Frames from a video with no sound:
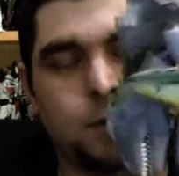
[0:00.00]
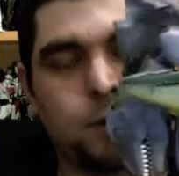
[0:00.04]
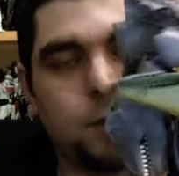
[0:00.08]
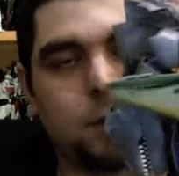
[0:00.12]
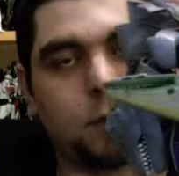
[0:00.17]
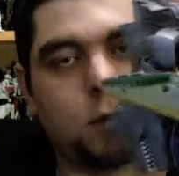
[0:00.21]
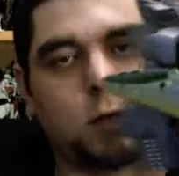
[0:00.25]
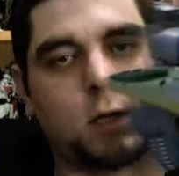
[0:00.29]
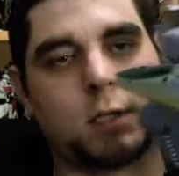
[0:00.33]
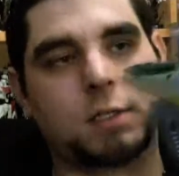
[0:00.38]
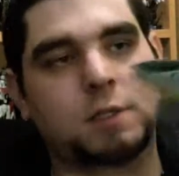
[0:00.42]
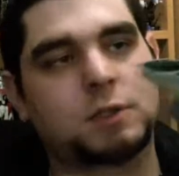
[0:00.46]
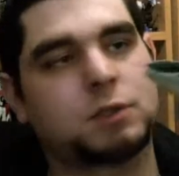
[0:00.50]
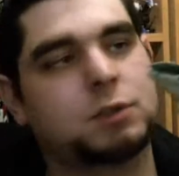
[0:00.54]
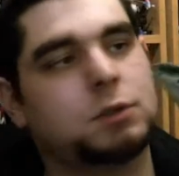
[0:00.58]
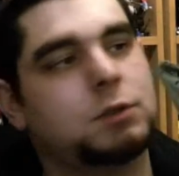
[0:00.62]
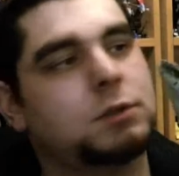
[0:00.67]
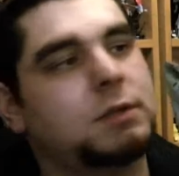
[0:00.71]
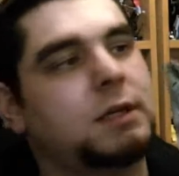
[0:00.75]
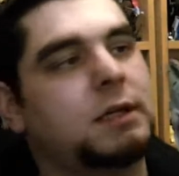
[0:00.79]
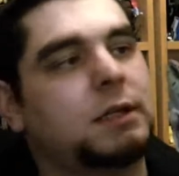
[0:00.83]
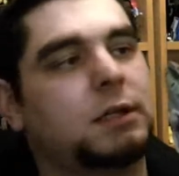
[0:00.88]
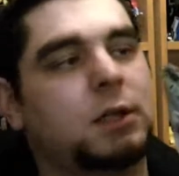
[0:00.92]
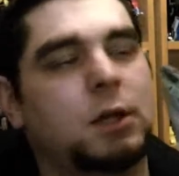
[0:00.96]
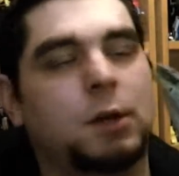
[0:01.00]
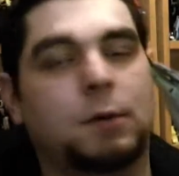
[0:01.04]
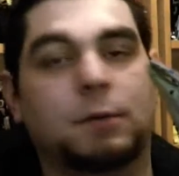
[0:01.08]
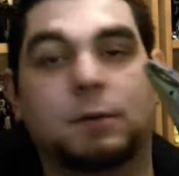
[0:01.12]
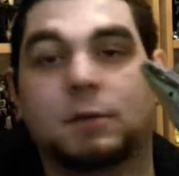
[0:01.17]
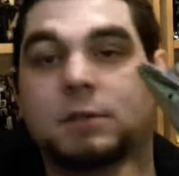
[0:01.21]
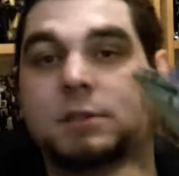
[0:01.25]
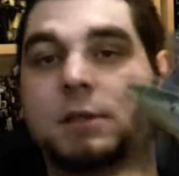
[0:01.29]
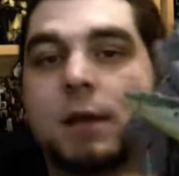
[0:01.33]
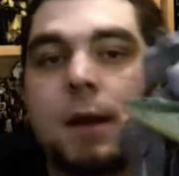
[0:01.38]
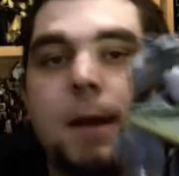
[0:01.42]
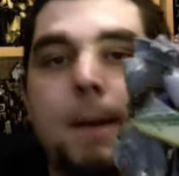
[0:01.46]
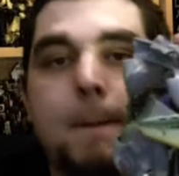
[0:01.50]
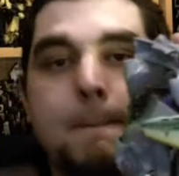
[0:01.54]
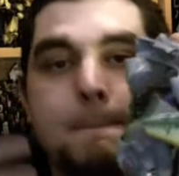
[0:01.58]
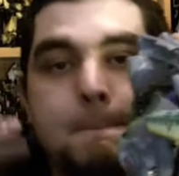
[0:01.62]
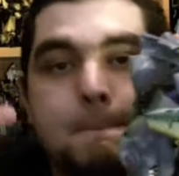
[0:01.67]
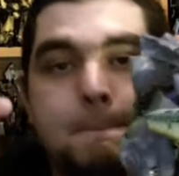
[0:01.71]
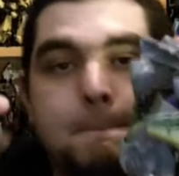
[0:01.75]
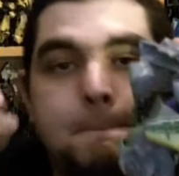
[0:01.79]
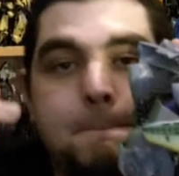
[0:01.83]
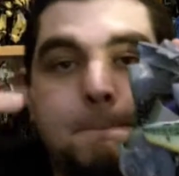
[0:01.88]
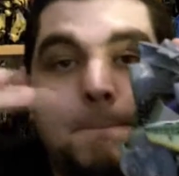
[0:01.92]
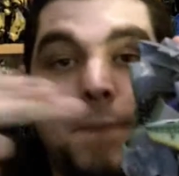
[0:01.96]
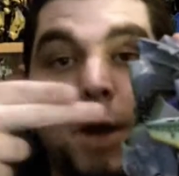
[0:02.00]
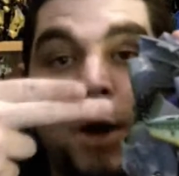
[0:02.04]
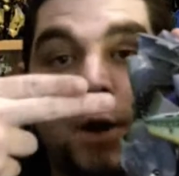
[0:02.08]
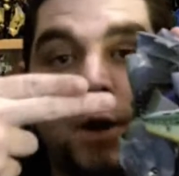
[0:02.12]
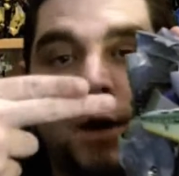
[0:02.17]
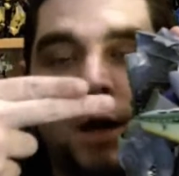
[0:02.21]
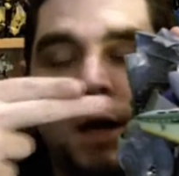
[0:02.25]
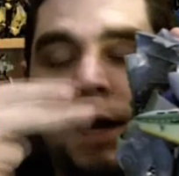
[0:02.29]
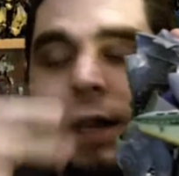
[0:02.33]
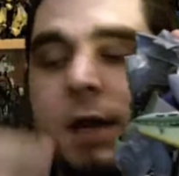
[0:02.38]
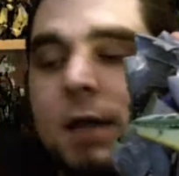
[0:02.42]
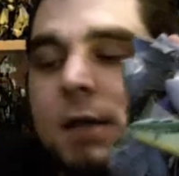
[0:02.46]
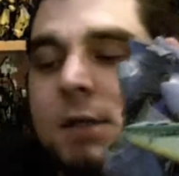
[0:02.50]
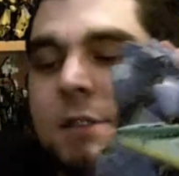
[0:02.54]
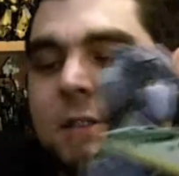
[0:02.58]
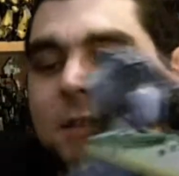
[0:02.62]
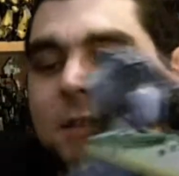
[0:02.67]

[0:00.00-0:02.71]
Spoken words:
purple dinosaur that's known as Barney.